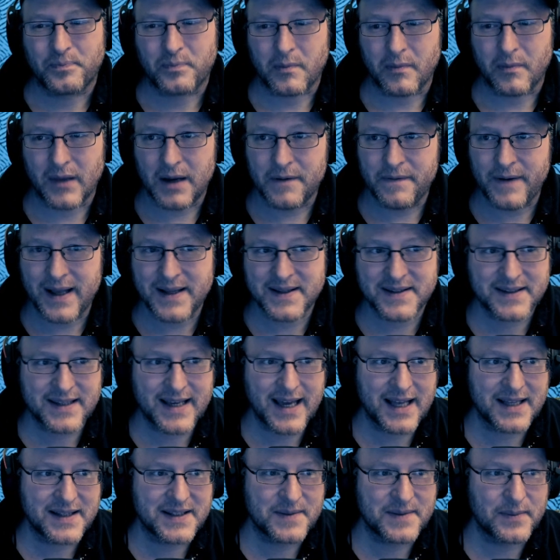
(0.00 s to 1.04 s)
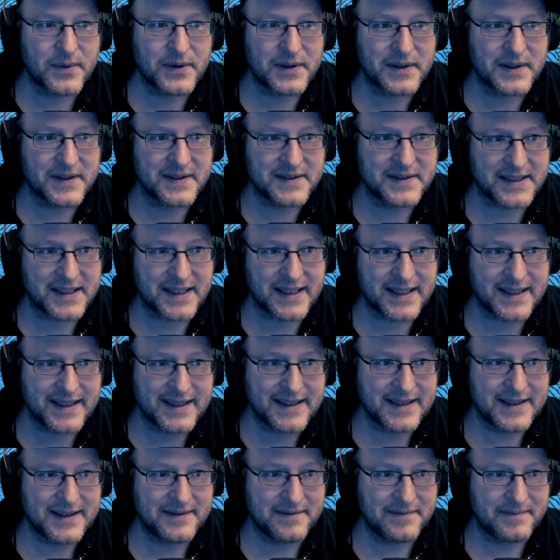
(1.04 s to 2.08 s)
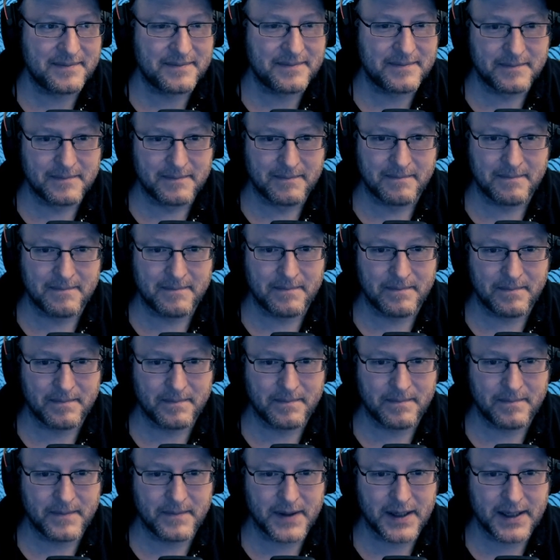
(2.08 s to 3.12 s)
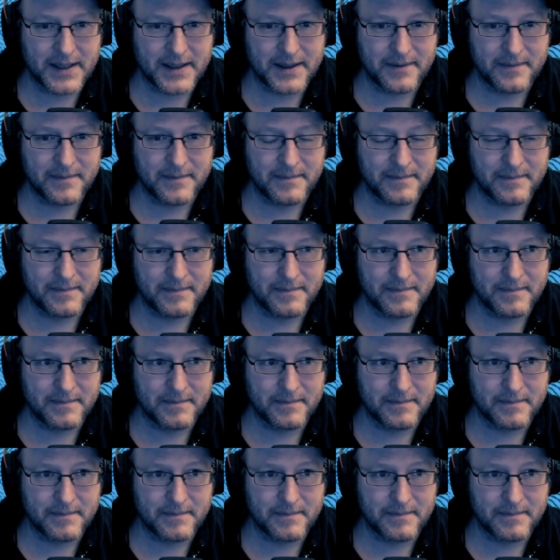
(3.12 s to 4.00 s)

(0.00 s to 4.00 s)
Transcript: Events can spoil your day. Um...